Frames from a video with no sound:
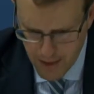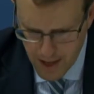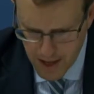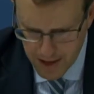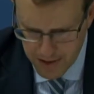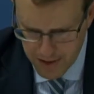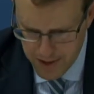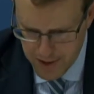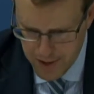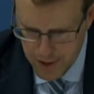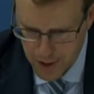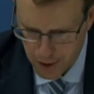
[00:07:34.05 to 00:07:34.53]

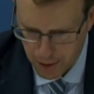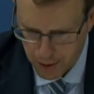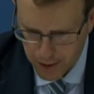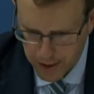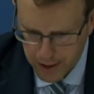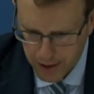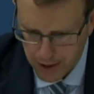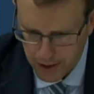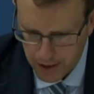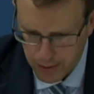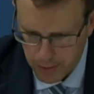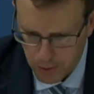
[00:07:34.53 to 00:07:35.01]
This
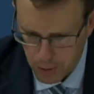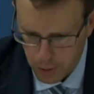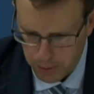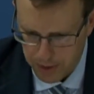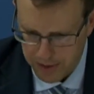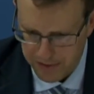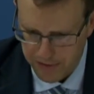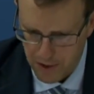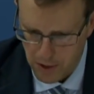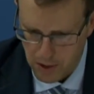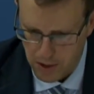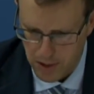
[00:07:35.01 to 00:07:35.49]
curriculum will be
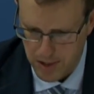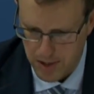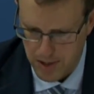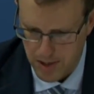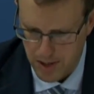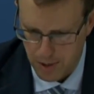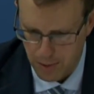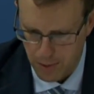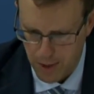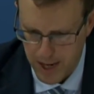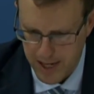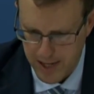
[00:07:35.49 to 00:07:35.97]
focused
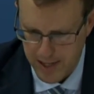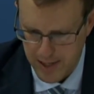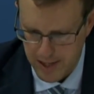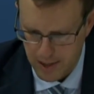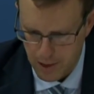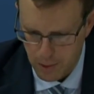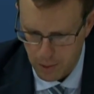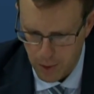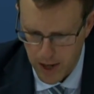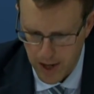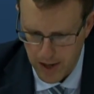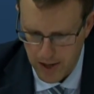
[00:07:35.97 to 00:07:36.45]
on raising
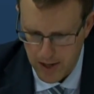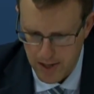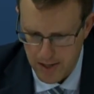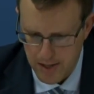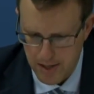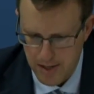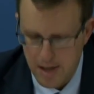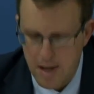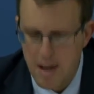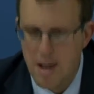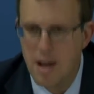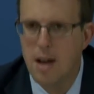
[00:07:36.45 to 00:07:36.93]

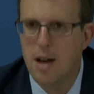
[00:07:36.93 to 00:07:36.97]
awareness